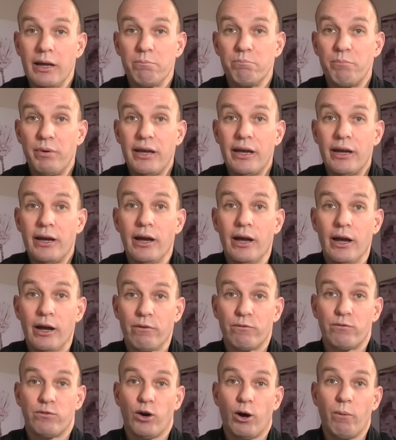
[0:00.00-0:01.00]
be it
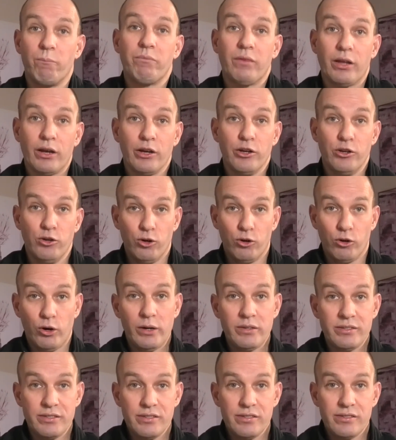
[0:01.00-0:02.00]
from your
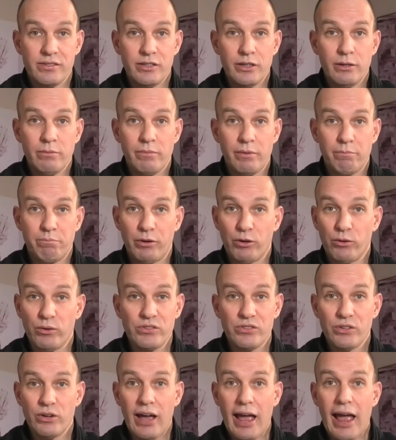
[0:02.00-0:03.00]
own system, but
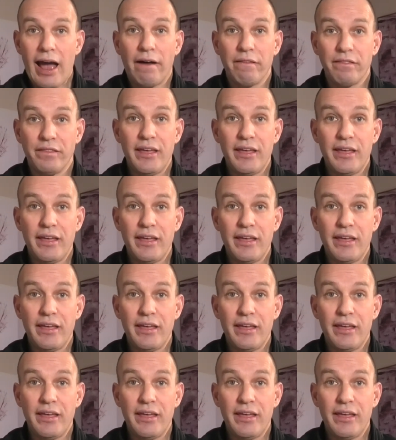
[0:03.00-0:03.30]
also out